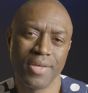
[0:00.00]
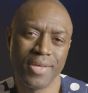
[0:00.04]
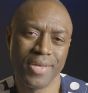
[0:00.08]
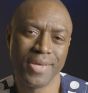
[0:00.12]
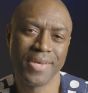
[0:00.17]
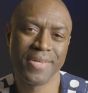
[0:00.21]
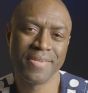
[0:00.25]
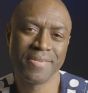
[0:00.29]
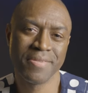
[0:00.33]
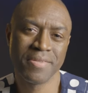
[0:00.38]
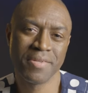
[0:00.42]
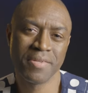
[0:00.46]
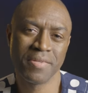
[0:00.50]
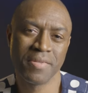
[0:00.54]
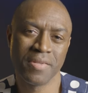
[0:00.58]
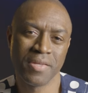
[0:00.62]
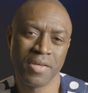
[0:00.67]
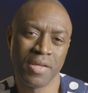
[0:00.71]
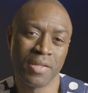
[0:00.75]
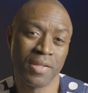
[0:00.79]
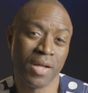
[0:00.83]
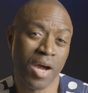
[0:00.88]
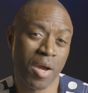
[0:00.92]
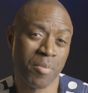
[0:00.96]
in
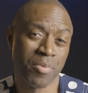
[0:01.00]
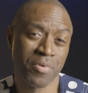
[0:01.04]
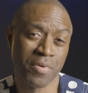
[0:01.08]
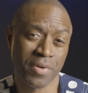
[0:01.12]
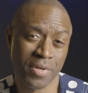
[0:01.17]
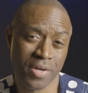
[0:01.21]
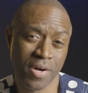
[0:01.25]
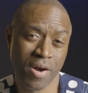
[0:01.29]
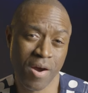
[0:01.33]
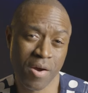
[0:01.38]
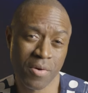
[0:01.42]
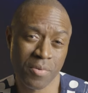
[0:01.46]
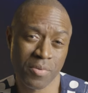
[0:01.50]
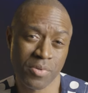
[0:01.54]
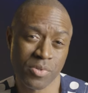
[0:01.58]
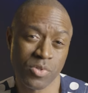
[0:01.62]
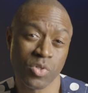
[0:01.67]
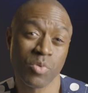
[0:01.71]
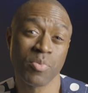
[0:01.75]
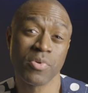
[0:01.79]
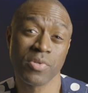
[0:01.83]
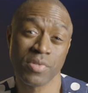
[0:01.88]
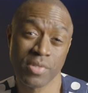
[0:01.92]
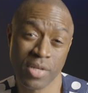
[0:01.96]
the Library of Congress,
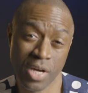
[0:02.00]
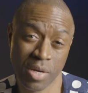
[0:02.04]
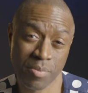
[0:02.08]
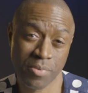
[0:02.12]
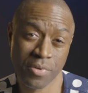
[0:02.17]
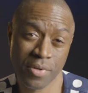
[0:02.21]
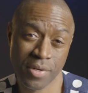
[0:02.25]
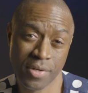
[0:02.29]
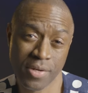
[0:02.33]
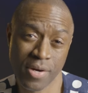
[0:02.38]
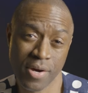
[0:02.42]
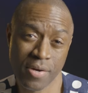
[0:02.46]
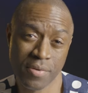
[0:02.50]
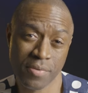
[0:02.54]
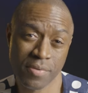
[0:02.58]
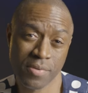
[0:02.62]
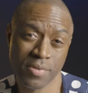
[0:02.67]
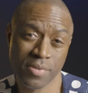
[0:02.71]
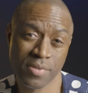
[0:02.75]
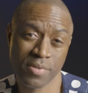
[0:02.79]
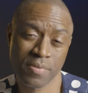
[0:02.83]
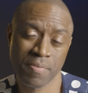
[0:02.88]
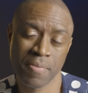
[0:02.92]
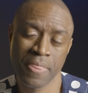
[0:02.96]
U.S. Library of
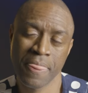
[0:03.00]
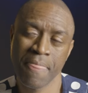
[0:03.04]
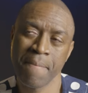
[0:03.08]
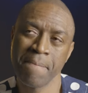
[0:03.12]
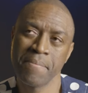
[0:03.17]
Congress.